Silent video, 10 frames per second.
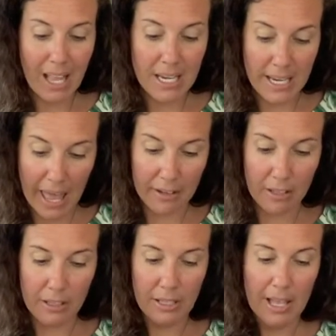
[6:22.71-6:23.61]

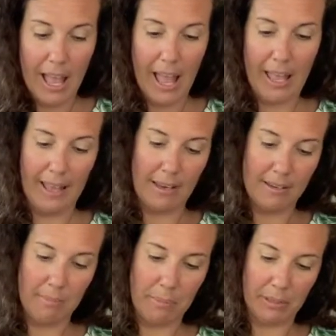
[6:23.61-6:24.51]
nettle,
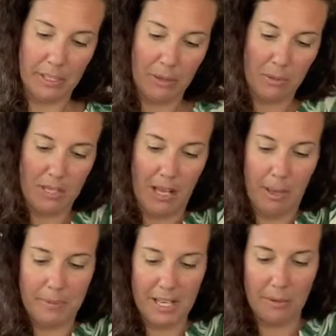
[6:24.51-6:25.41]
and milky oat
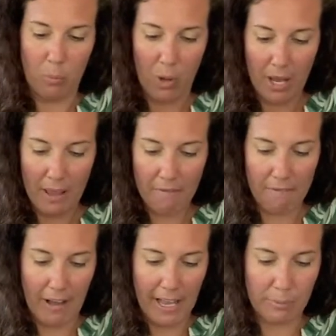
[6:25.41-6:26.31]
tops. And what a
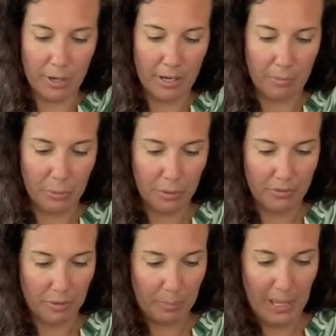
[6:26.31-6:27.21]
vibrant,
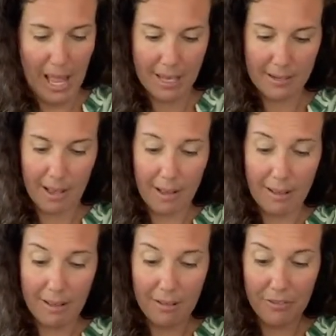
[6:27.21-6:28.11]
beautiful blend
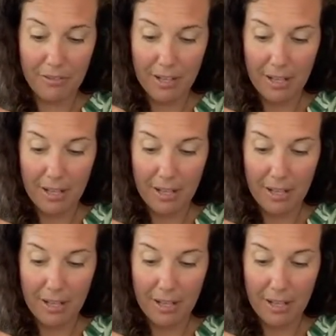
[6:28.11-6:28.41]
of